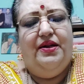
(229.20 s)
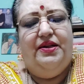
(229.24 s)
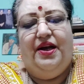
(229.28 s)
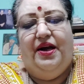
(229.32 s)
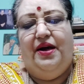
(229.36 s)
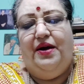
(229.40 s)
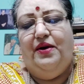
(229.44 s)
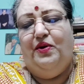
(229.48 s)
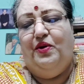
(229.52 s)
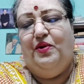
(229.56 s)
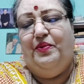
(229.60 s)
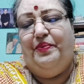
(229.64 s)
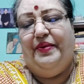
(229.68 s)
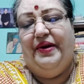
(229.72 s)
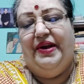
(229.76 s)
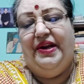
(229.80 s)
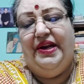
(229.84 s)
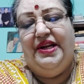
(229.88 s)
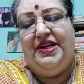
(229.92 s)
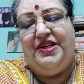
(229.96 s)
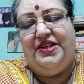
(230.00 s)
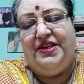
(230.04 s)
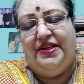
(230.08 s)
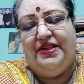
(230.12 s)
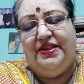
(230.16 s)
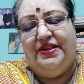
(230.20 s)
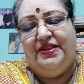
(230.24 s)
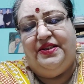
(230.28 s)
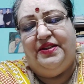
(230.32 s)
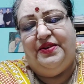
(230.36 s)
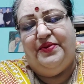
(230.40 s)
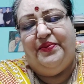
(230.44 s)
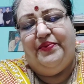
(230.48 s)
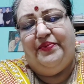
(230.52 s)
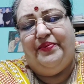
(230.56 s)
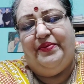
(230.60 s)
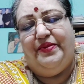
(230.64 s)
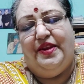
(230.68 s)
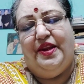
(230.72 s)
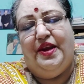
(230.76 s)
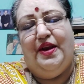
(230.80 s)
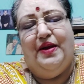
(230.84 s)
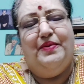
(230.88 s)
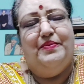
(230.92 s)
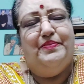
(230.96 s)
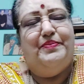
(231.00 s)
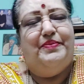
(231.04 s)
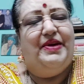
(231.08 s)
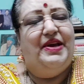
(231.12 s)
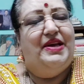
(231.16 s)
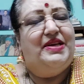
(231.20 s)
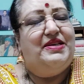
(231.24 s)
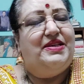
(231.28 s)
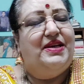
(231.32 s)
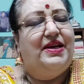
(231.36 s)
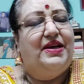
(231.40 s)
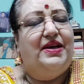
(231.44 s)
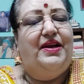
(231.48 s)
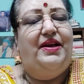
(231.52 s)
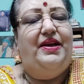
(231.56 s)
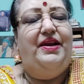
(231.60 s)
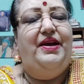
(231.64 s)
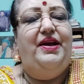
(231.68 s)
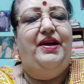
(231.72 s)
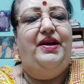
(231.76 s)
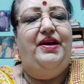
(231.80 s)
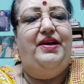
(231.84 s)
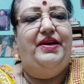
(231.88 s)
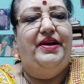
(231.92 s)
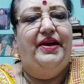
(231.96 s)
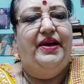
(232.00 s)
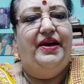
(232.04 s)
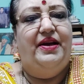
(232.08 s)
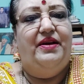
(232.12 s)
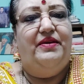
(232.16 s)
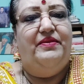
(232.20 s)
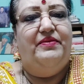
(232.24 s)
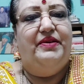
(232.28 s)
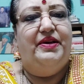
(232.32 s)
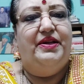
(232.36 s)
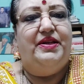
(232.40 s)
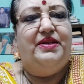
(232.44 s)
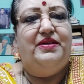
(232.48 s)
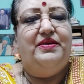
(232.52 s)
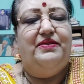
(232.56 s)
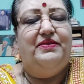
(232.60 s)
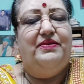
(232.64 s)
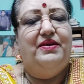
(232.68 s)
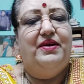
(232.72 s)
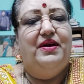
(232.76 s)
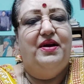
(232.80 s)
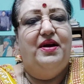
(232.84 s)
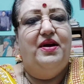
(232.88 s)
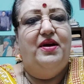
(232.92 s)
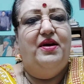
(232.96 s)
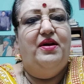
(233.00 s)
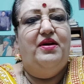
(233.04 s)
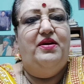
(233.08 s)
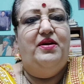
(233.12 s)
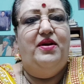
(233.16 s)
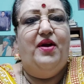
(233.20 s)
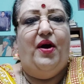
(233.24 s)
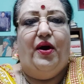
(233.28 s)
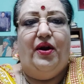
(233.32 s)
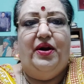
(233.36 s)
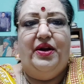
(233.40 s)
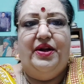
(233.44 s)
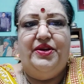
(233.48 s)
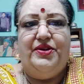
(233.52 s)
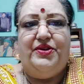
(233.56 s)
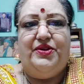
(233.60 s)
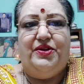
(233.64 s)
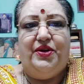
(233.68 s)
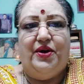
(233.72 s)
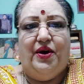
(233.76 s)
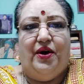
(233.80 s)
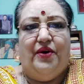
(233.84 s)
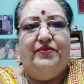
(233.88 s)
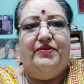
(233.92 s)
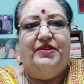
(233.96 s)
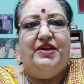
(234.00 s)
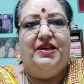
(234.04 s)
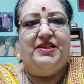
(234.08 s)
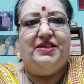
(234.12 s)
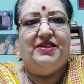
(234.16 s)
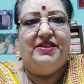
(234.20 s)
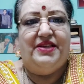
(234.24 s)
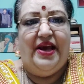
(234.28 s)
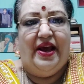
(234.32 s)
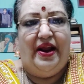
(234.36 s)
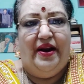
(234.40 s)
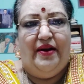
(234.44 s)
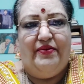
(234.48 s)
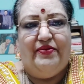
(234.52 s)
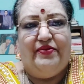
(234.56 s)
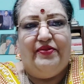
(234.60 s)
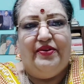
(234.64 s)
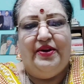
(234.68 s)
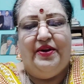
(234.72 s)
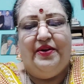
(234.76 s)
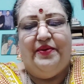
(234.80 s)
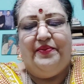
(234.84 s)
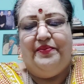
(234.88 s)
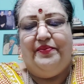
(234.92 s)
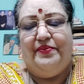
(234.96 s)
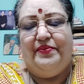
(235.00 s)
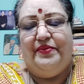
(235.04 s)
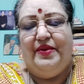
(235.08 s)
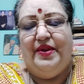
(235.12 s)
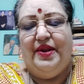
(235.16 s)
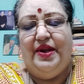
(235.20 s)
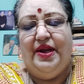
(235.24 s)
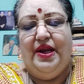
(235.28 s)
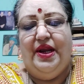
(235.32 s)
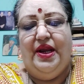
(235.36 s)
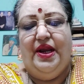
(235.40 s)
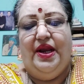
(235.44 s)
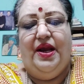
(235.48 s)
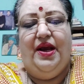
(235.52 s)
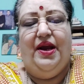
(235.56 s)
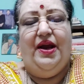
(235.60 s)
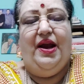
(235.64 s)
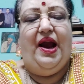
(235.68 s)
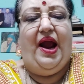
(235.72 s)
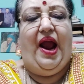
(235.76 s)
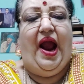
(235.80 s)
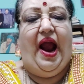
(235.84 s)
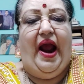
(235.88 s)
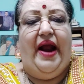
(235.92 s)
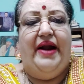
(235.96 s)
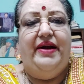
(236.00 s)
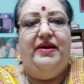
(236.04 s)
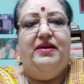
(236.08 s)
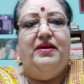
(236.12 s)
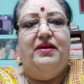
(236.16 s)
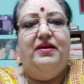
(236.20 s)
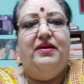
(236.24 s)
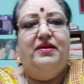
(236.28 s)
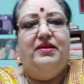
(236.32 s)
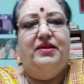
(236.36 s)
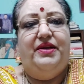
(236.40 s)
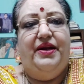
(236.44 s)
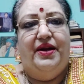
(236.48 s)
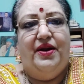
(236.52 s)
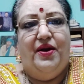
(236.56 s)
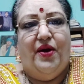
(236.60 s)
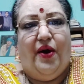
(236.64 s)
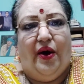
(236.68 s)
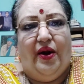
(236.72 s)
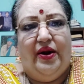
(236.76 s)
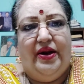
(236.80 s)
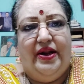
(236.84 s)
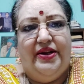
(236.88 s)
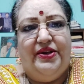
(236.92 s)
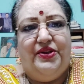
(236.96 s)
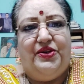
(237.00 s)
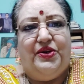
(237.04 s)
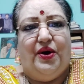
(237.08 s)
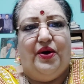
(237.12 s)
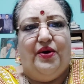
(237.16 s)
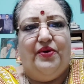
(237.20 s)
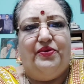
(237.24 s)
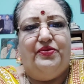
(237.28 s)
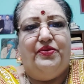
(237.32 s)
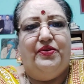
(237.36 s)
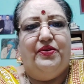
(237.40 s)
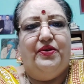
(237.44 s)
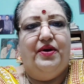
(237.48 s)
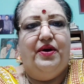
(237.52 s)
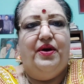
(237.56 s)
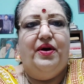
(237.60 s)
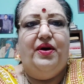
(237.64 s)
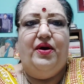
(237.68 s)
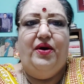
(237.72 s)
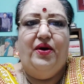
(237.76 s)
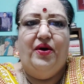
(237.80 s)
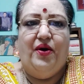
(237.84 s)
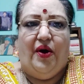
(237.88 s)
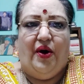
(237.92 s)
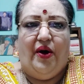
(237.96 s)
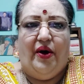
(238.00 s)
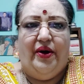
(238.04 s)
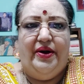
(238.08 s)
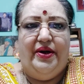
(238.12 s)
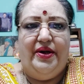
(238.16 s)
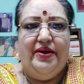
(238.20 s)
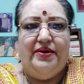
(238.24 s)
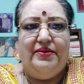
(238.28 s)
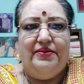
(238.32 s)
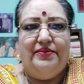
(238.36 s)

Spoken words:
The Upanishads basically deal with knowledge of the self and the knowledge of God.